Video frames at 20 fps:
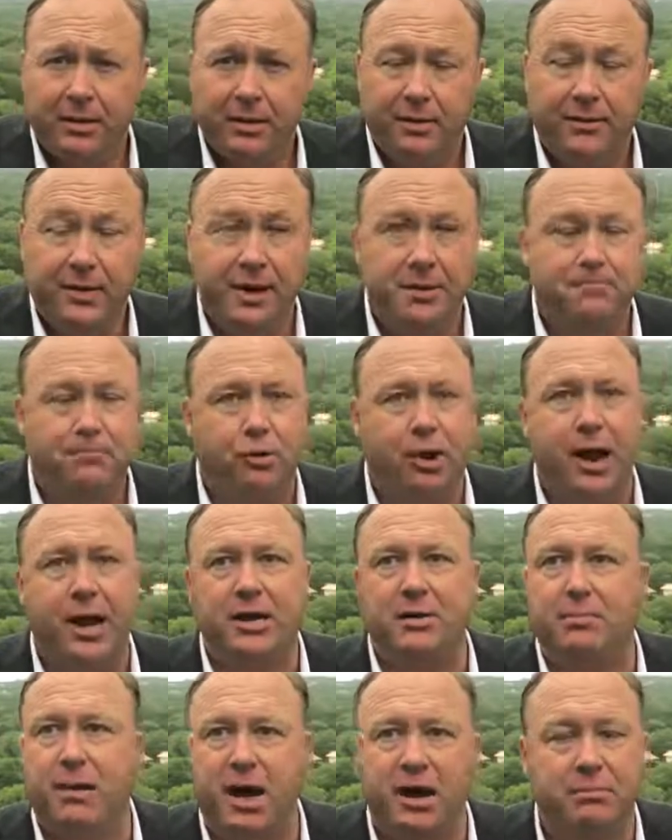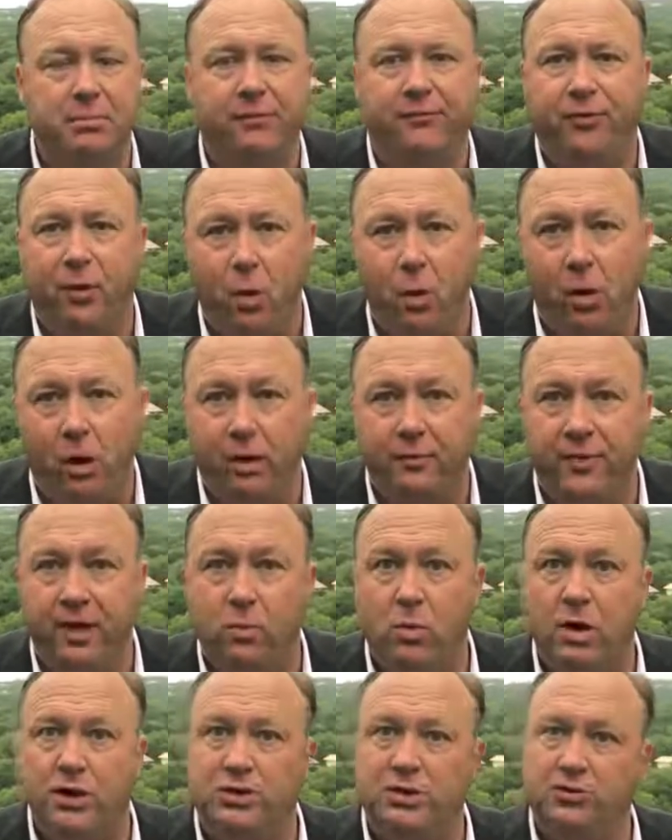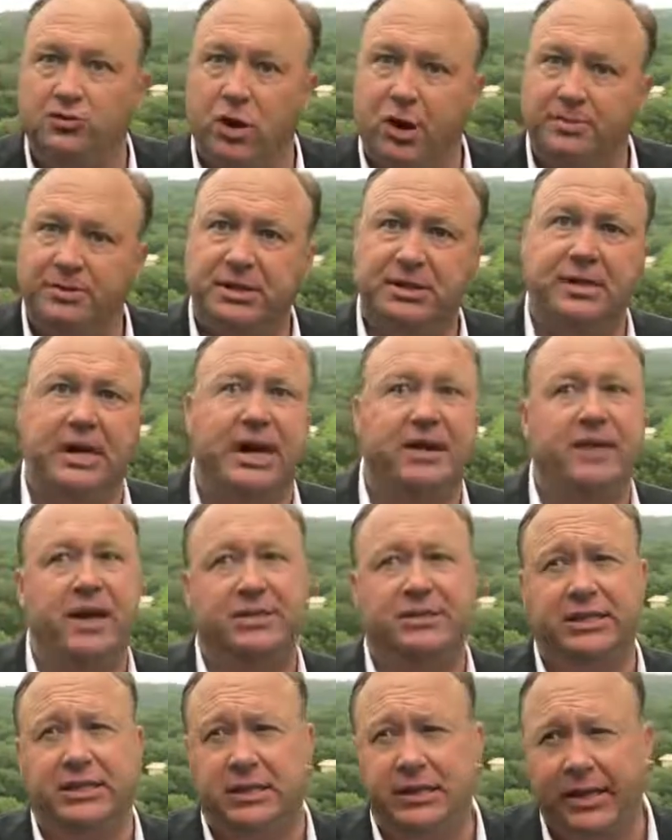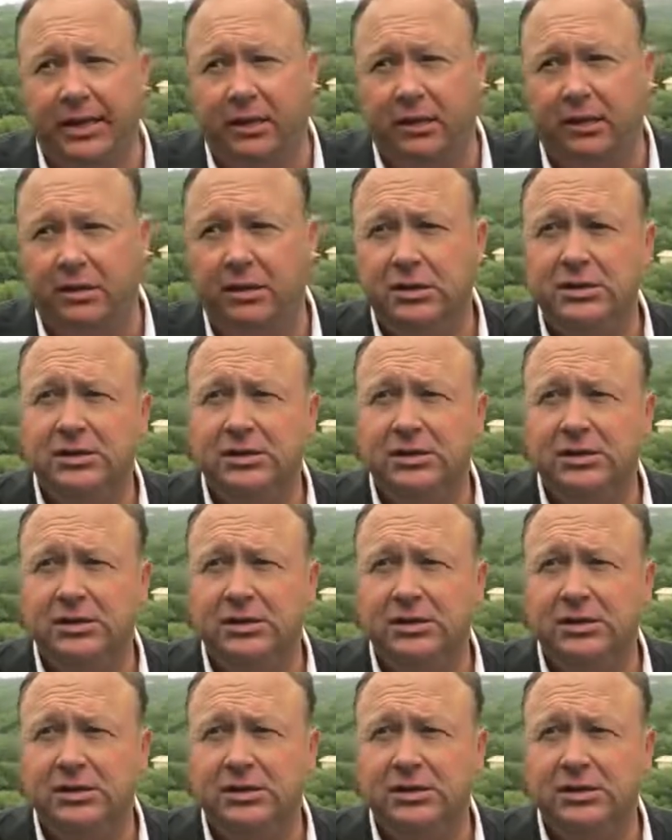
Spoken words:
They'd bragged about it before. Then once Trump said, hey, that's illegal,